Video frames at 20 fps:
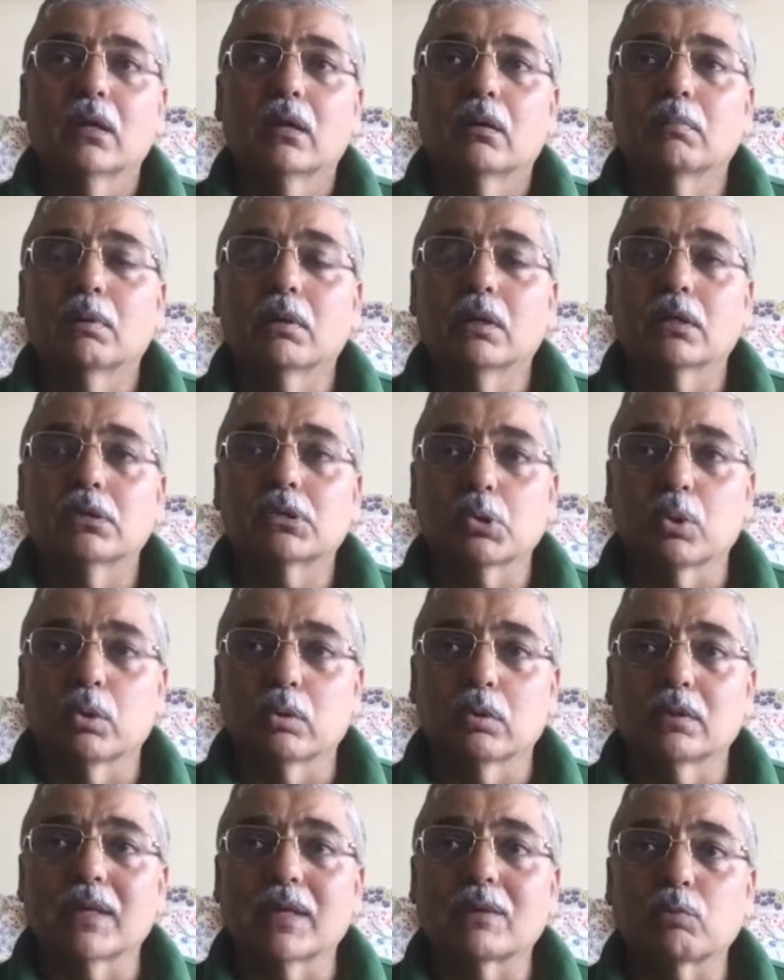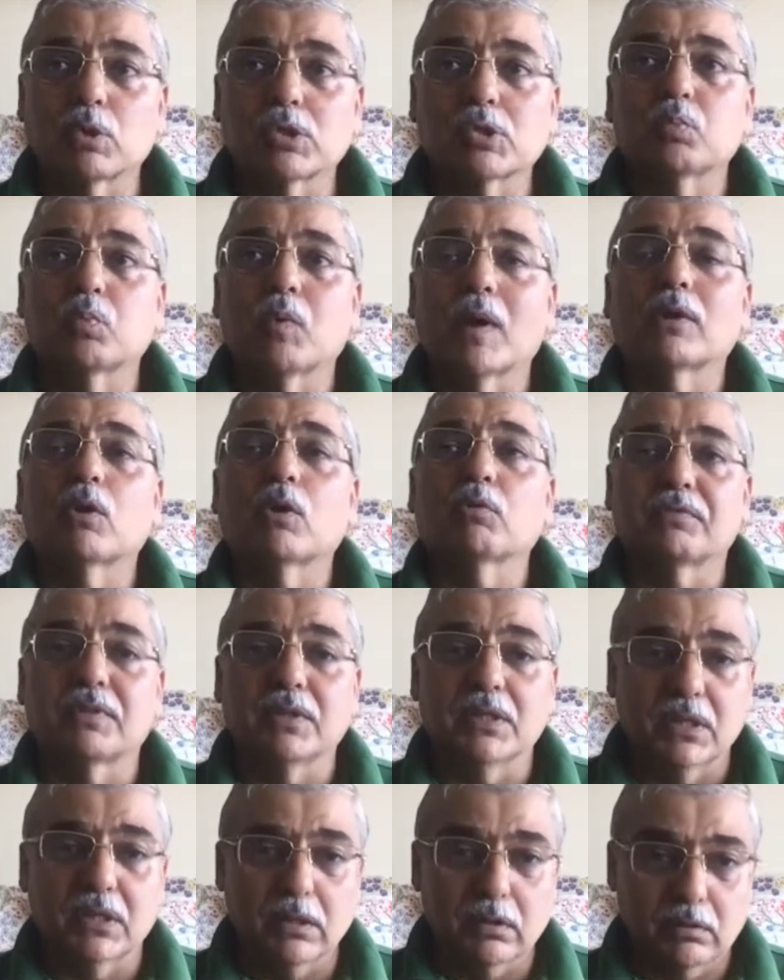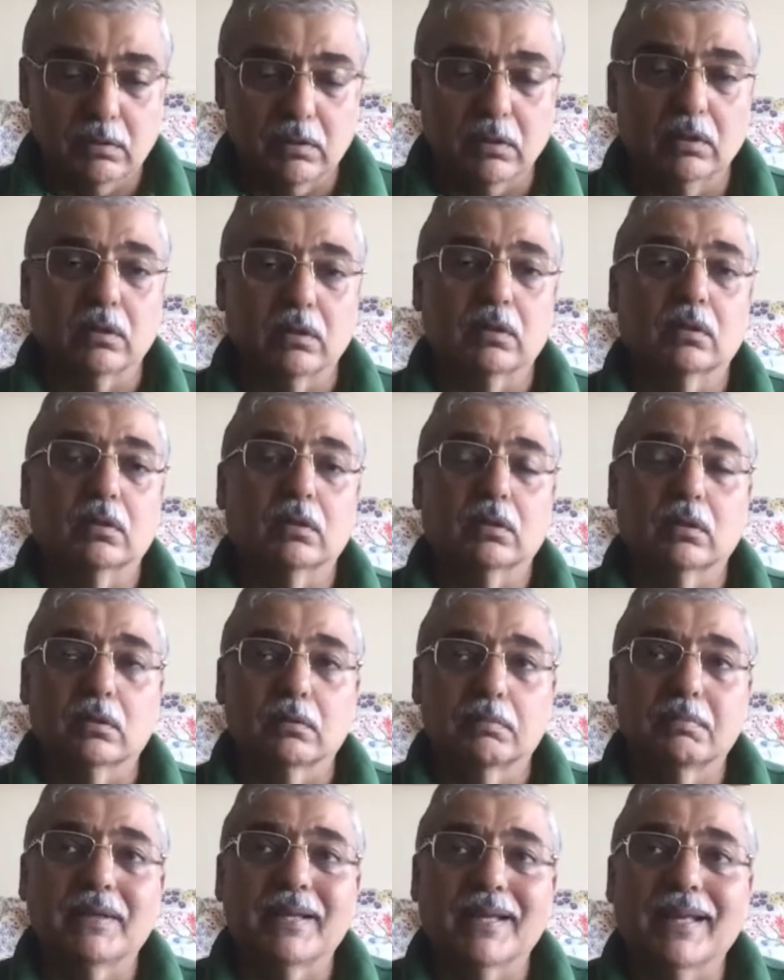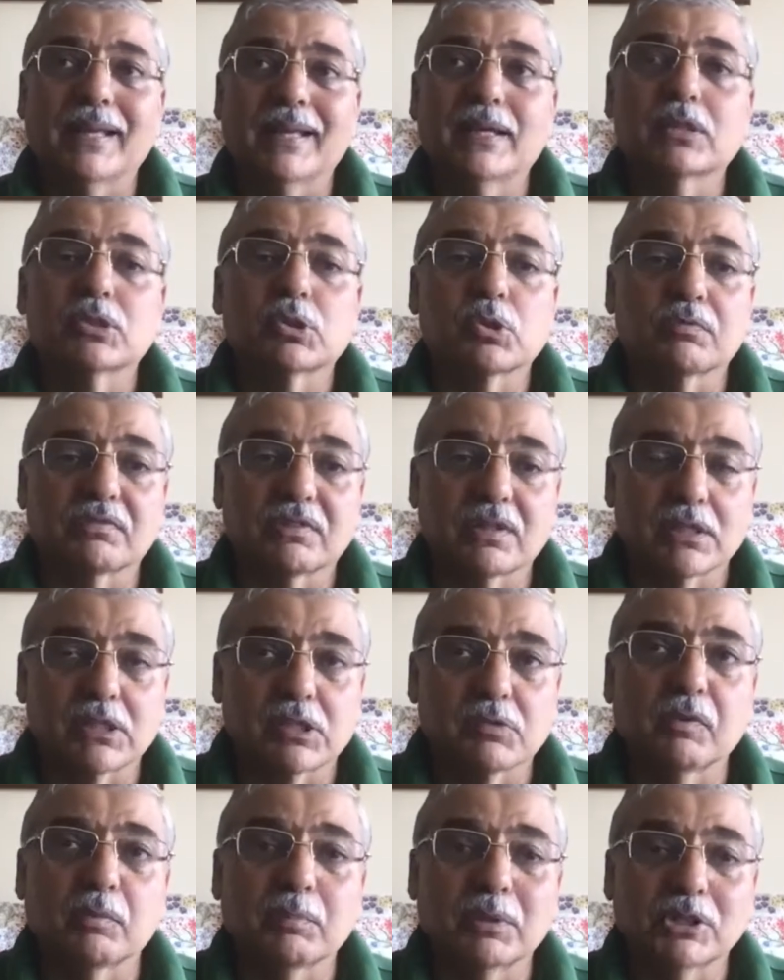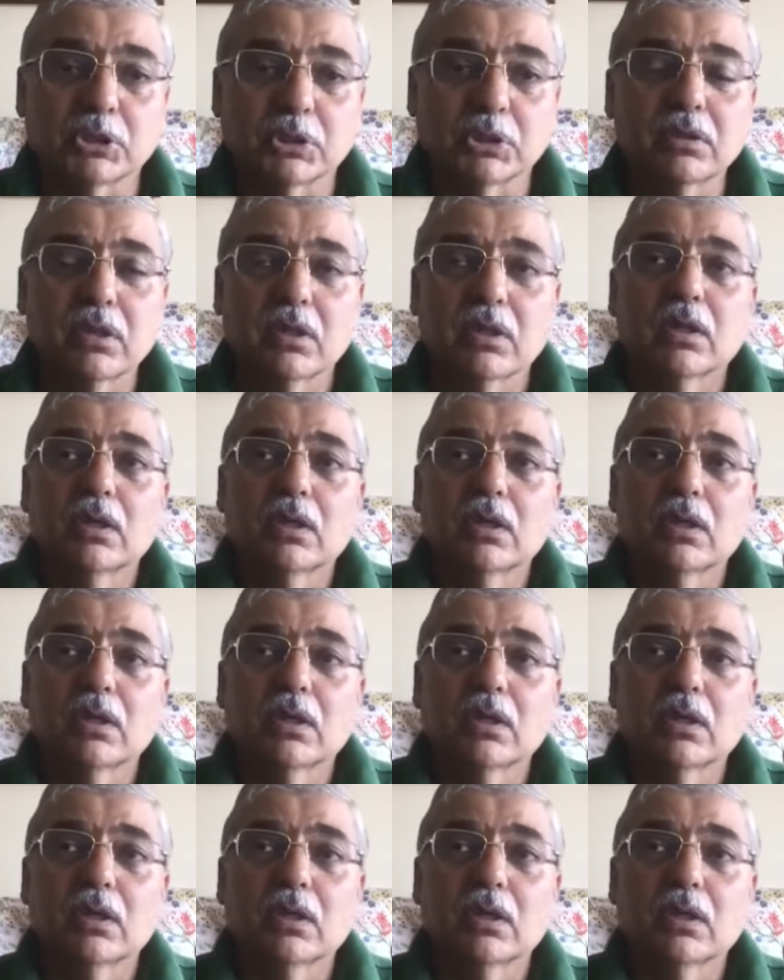But so that was one of the areas of transformation.